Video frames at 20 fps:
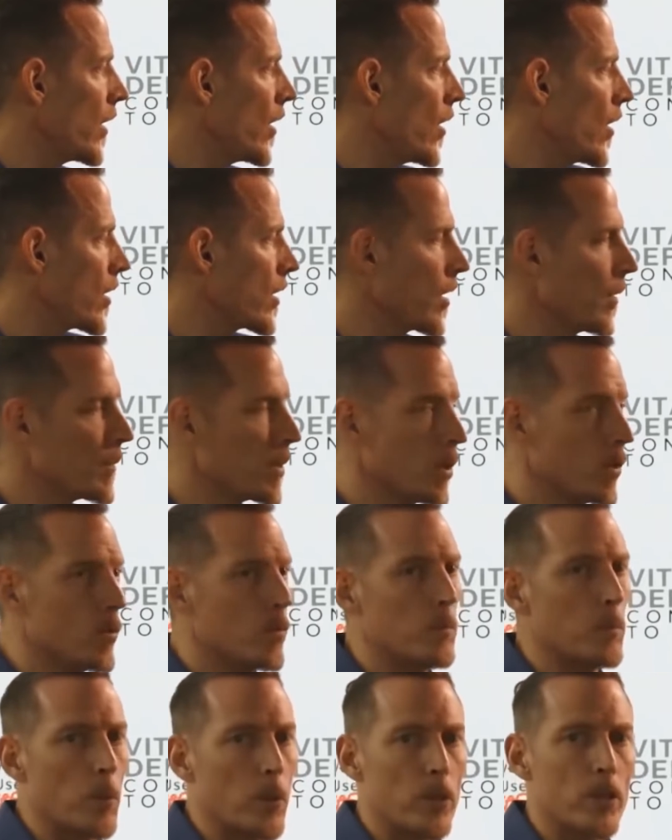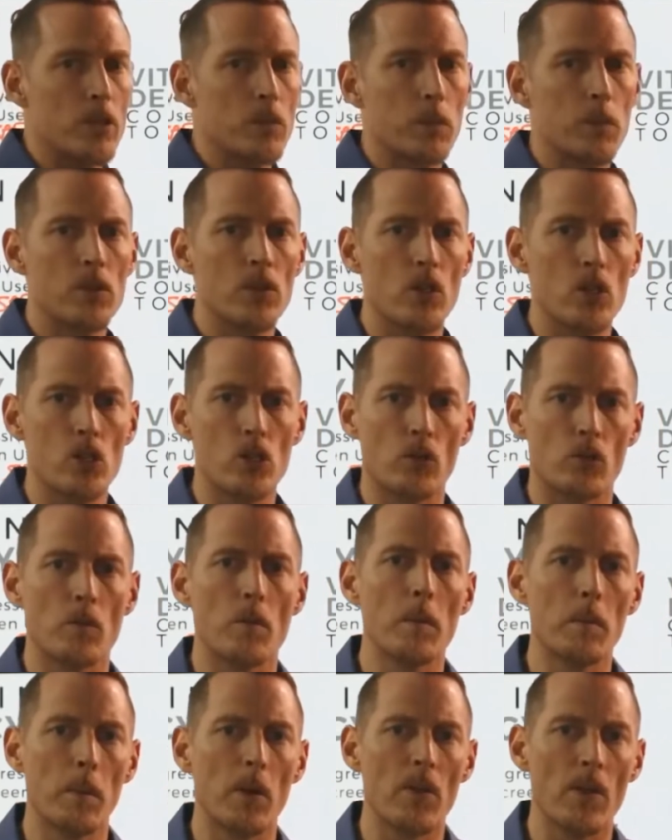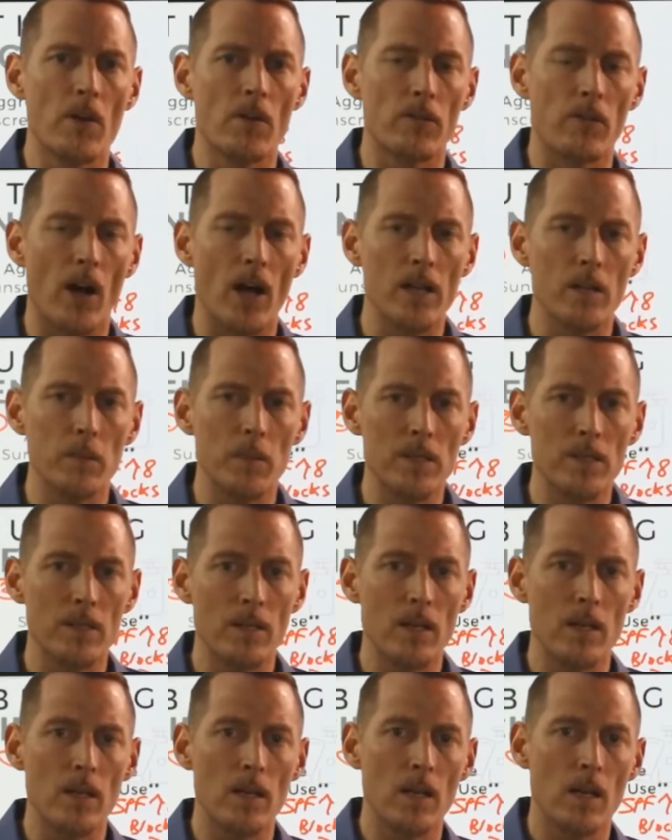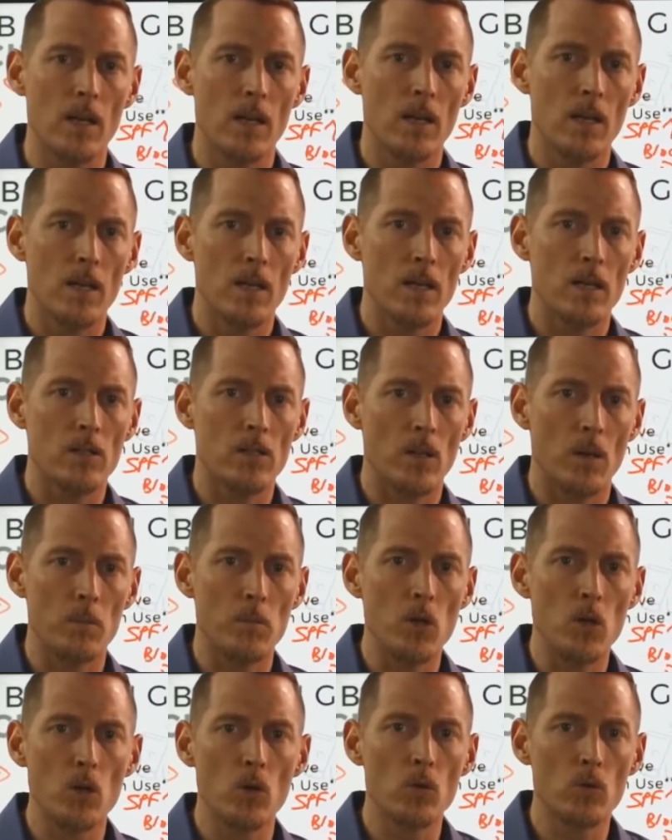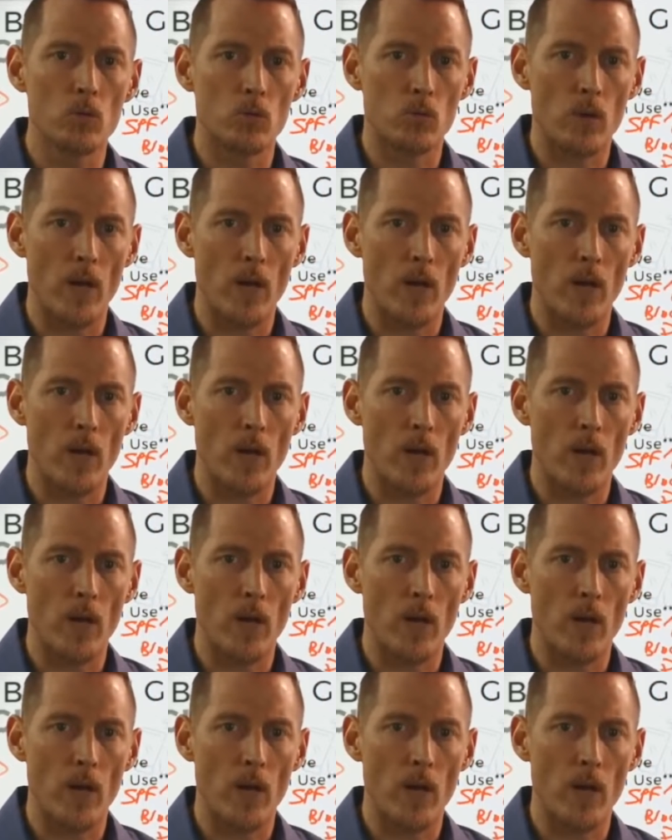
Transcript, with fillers: an autoimmune predisposition. Remember that vitamin D is an immune